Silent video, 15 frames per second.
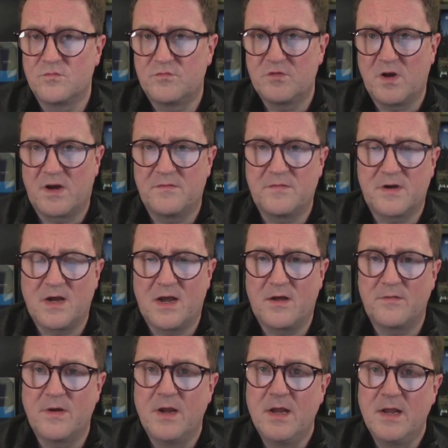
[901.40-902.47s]
chart of account,
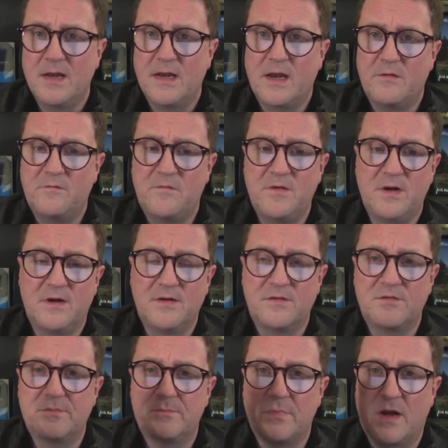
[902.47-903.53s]
that field is
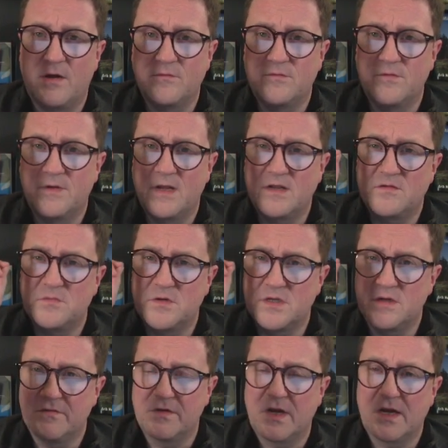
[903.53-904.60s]
bound to that
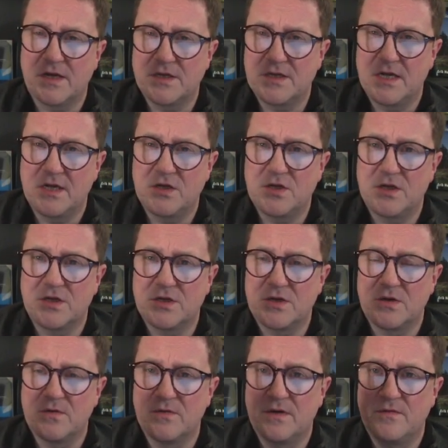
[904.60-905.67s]
specific extension.
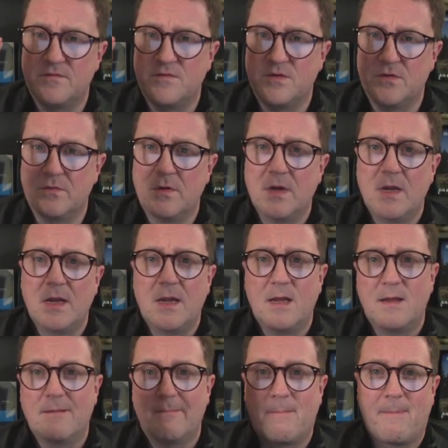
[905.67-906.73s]
So if you
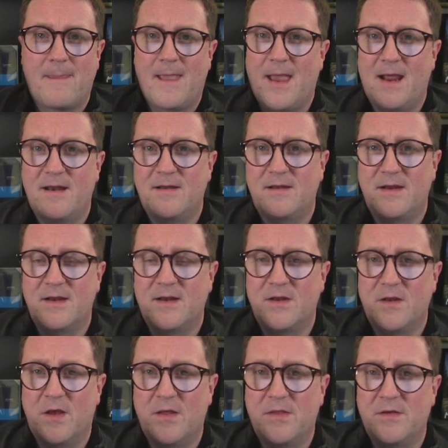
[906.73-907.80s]
add it in
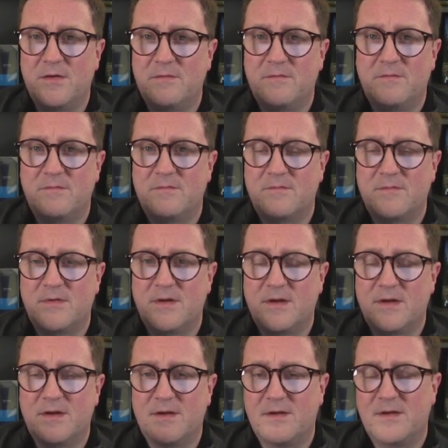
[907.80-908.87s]
another
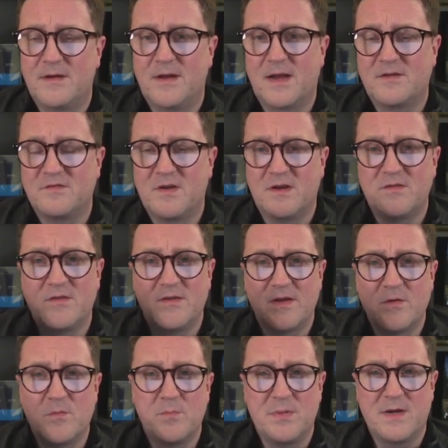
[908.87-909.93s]
extension, there
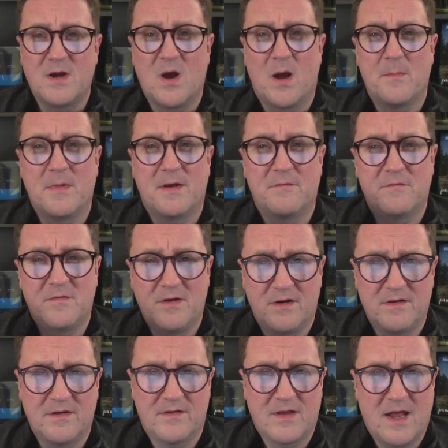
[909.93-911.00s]
will become a field
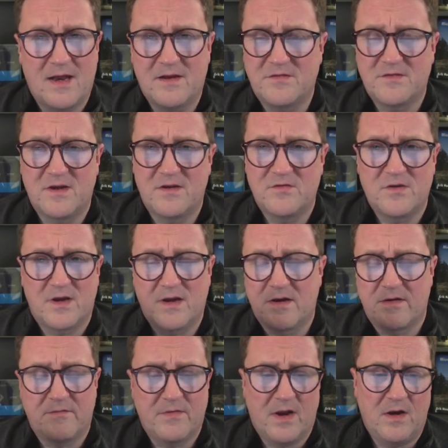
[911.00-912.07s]
in that extension, and
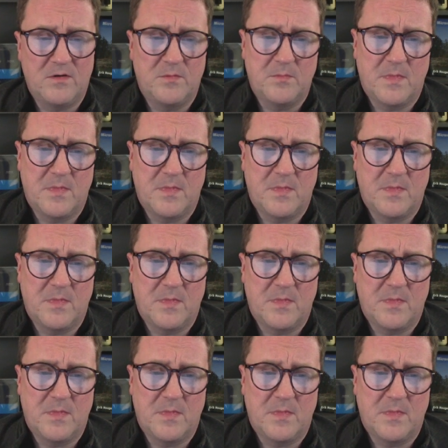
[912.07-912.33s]
the value